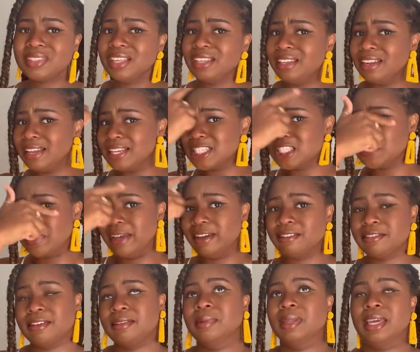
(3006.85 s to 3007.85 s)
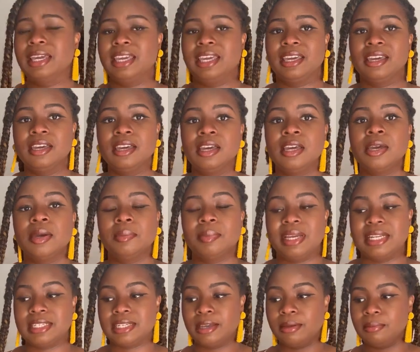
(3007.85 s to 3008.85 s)
And I sweat from like
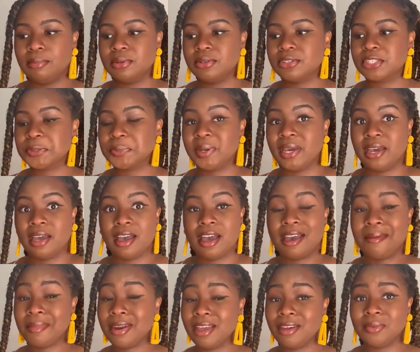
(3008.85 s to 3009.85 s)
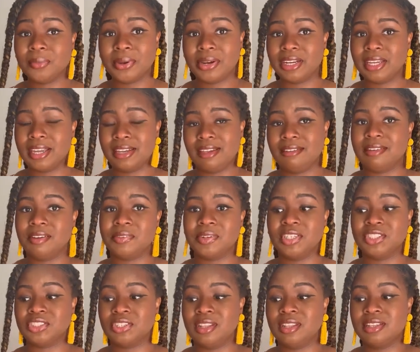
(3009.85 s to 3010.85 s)
my temples, but I'm not wearing any foundation.